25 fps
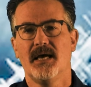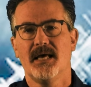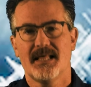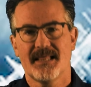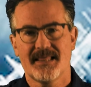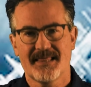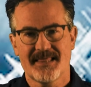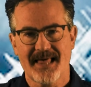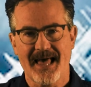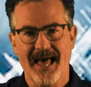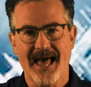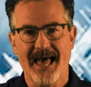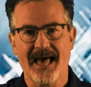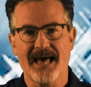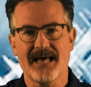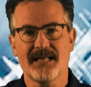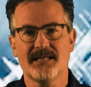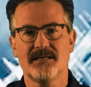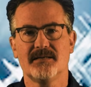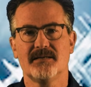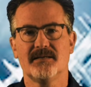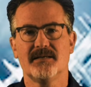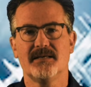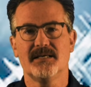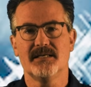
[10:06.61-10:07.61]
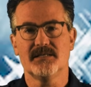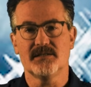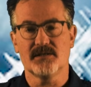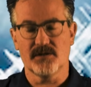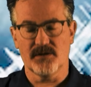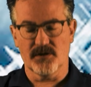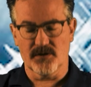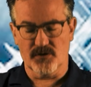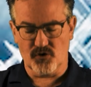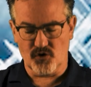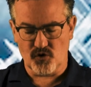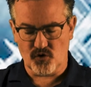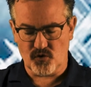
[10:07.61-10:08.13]
That is
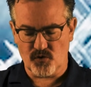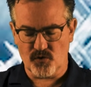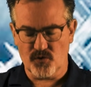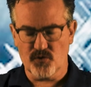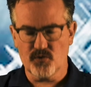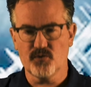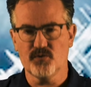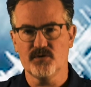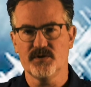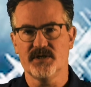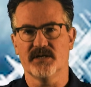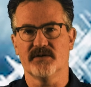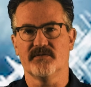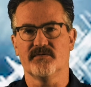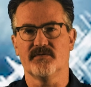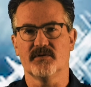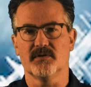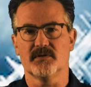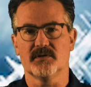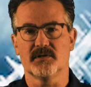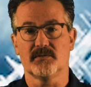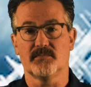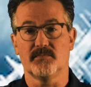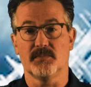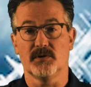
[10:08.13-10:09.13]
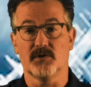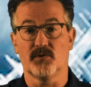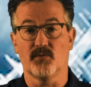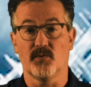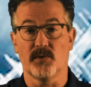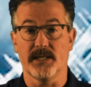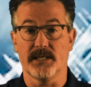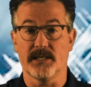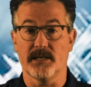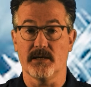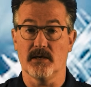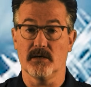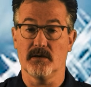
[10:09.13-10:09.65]
the true difference
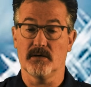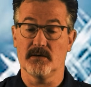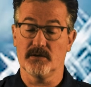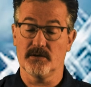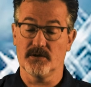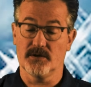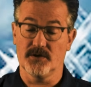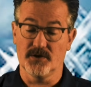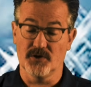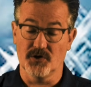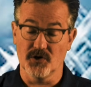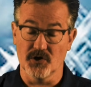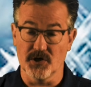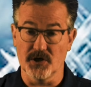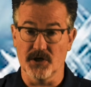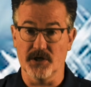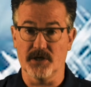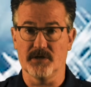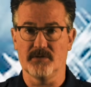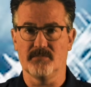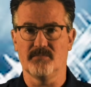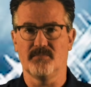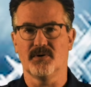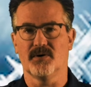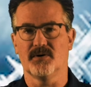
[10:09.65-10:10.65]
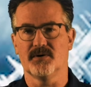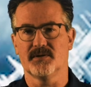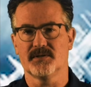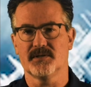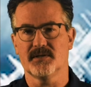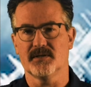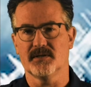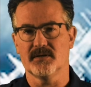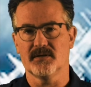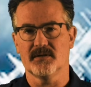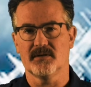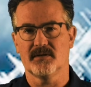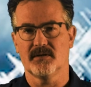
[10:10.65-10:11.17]
between a good
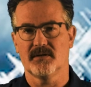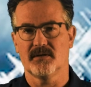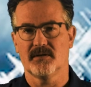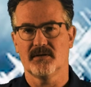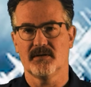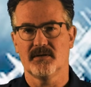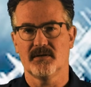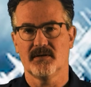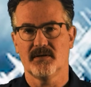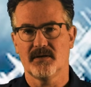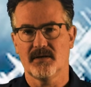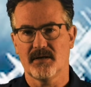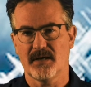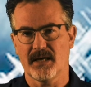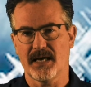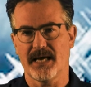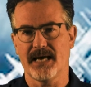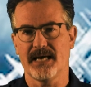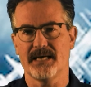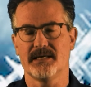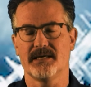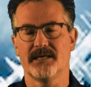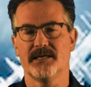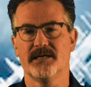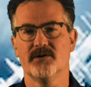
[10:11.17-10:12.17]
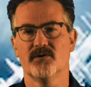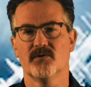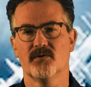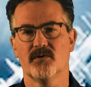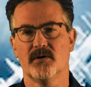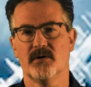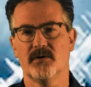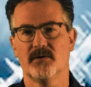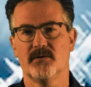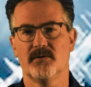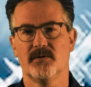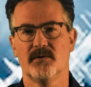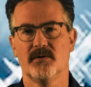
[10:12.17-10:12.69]
person and a
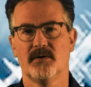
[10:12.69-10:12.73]
hero.